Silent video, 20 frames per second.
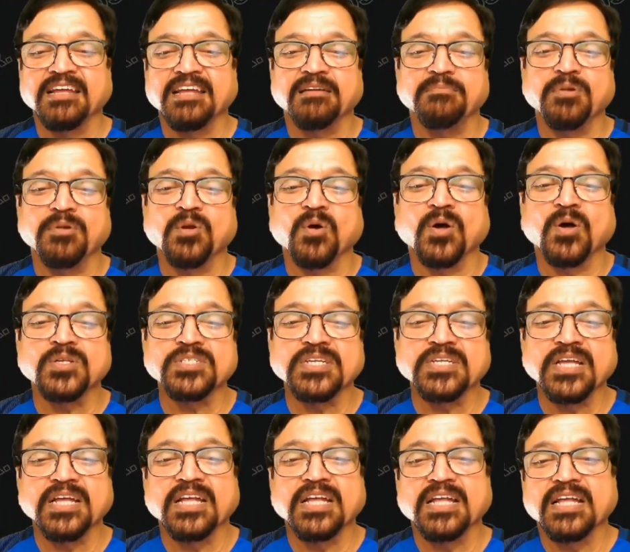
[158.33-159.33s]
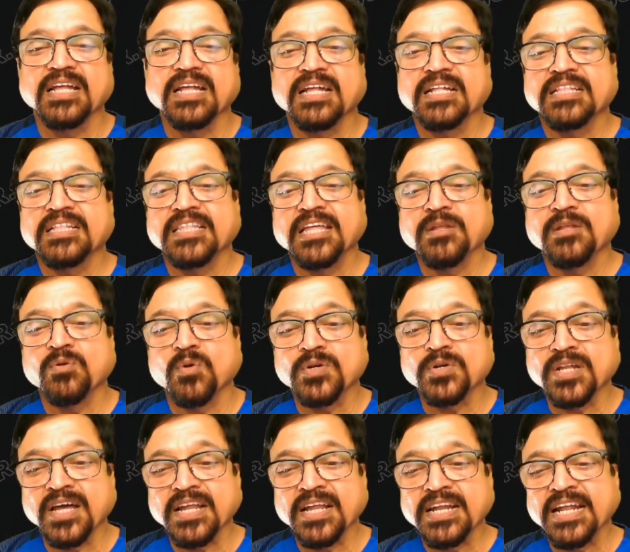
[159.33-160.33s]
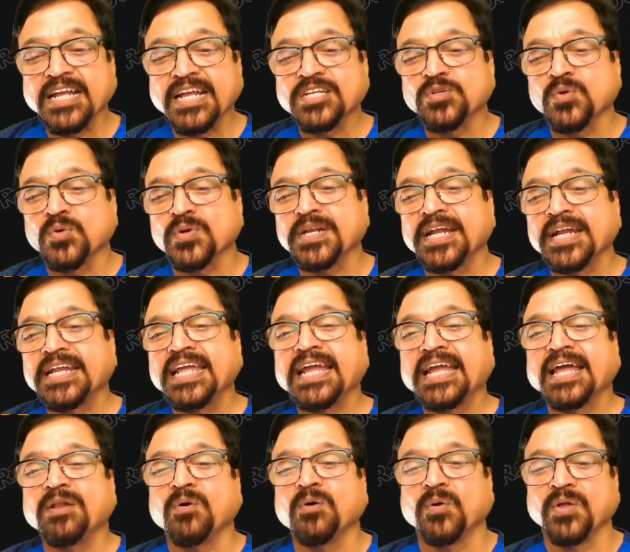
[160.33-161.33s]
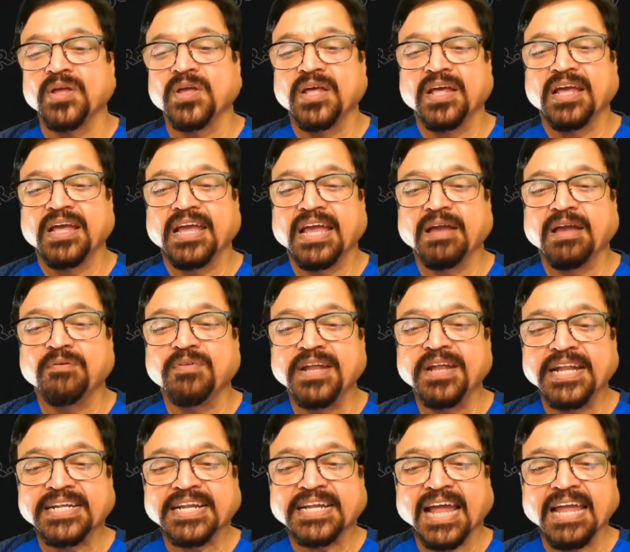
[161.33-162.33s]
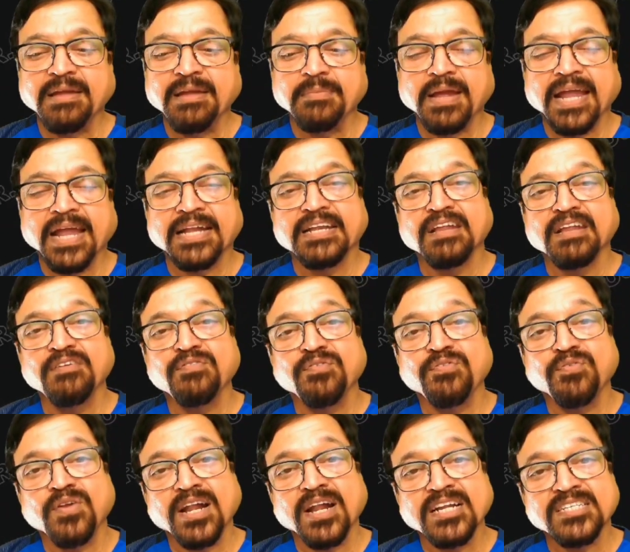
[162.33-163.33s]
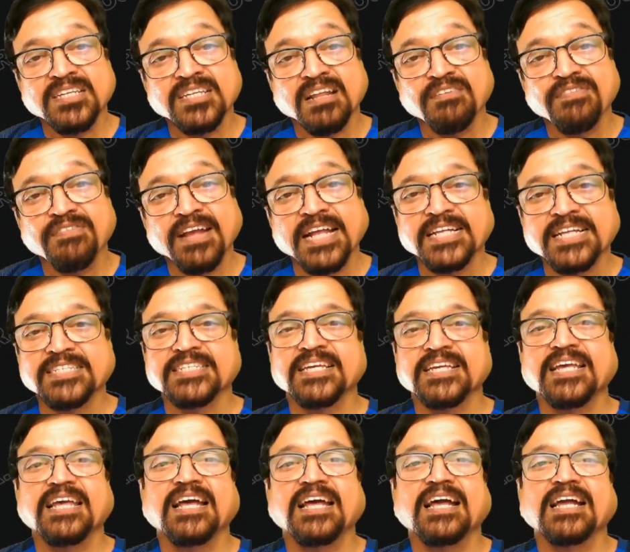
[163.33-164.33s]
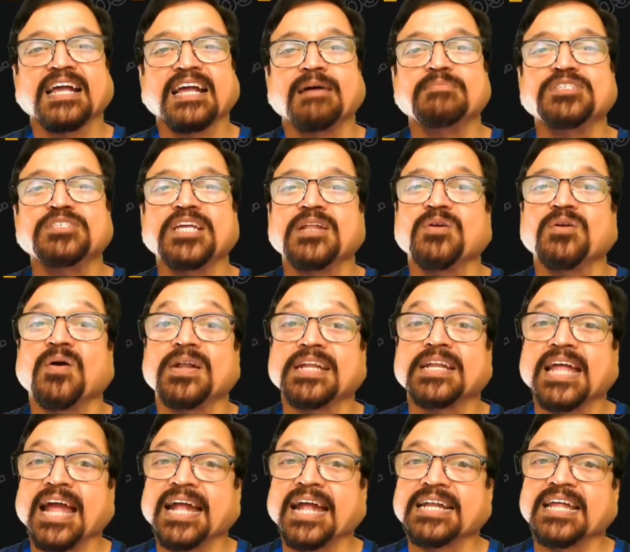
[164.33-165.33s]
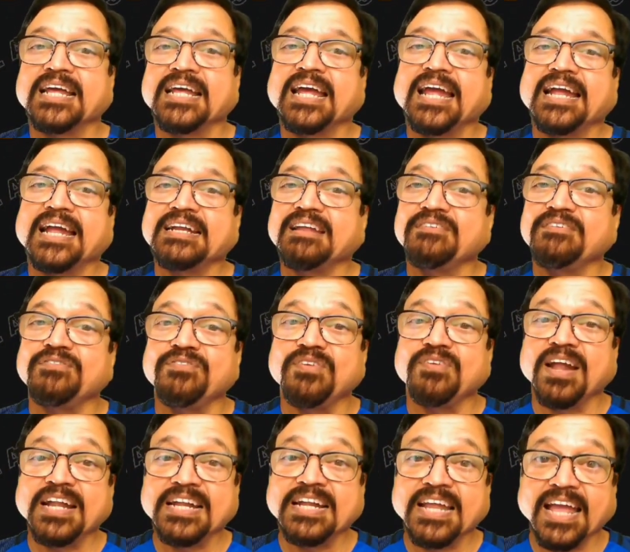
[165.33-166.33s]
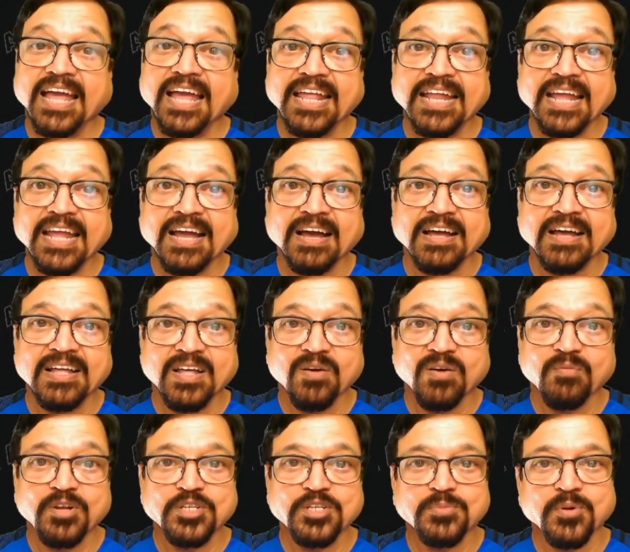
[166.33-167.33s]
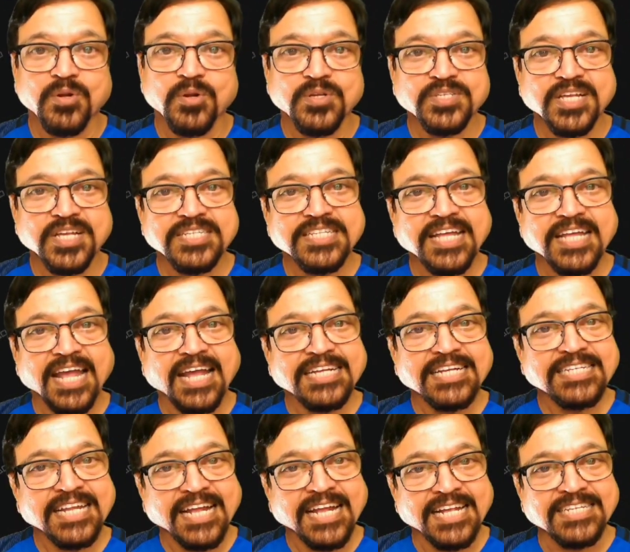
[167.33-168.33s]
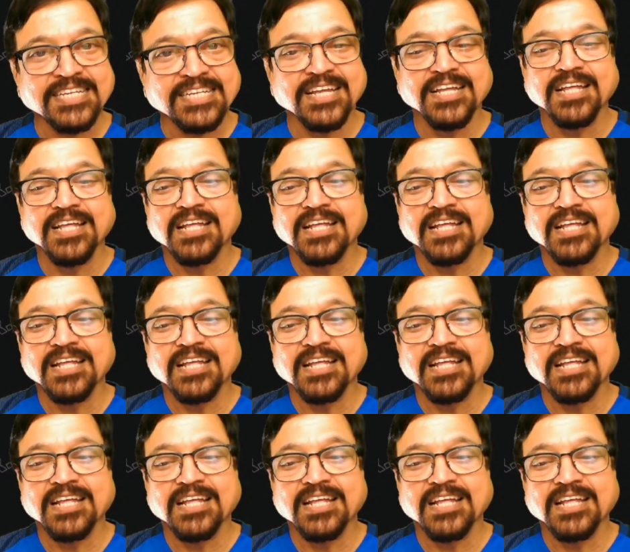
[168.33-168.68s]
Now here what is happening is a focal spot is changing because the rotor is rotating anode. Every time a different surface comes in